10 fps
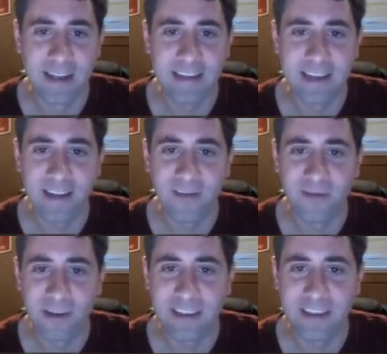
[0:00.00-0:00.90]
Instead of
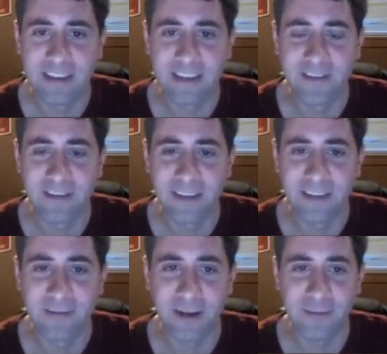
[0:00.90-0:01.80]
14,
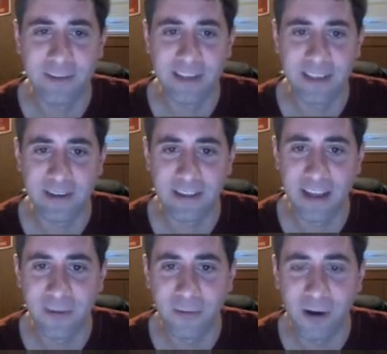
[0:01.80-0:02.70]
17, 20%. So at
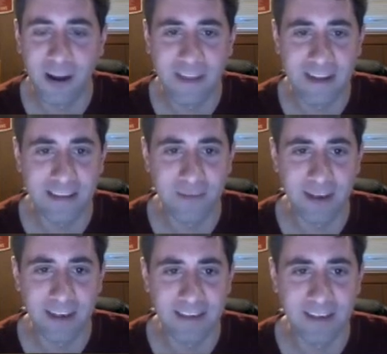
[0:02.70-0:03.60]
level 1, that's the
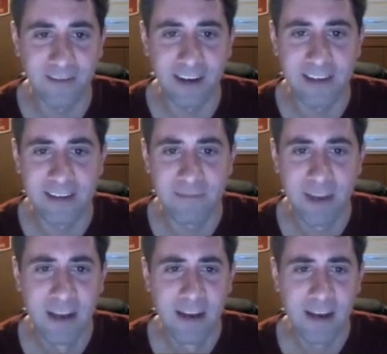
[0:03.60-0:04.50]
biggest difference.
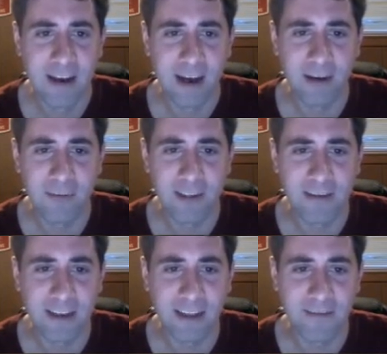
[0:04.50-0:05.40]

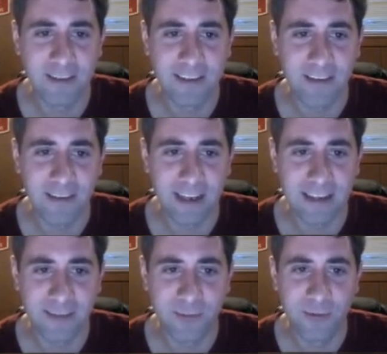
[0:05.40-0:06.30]
Once you hit level 7, it
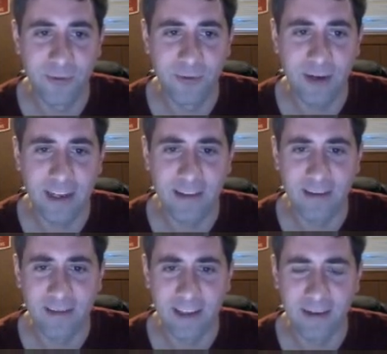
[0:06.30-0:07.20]
gets pretty
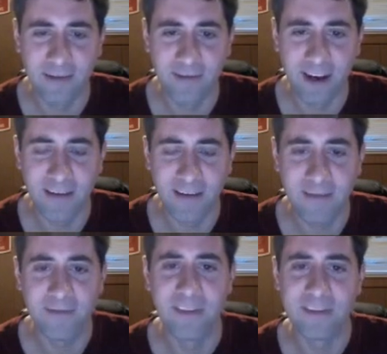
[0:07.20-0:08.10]
close to the old
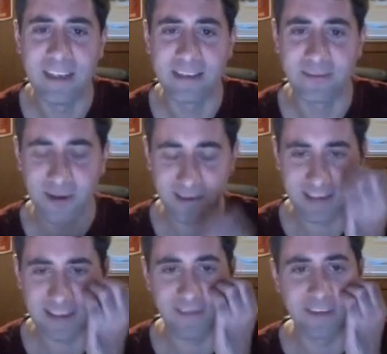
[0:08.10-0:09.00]
value, 15 as opposed
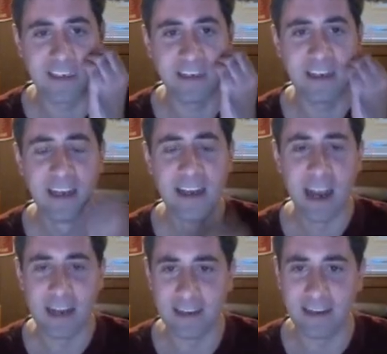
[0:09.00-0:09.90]
to 17.
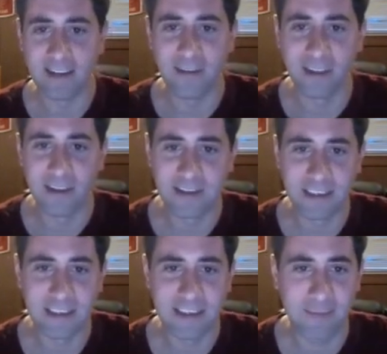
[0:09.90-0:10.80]
And then at level
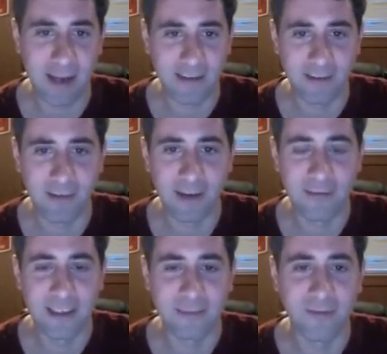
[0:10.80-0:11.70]
13, it's back to the way it
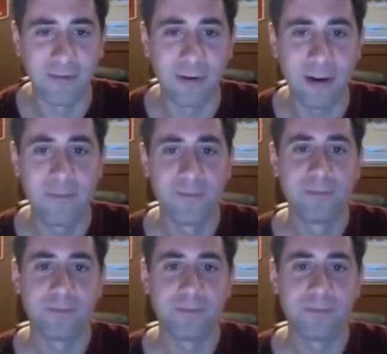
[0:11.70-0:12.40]
was before.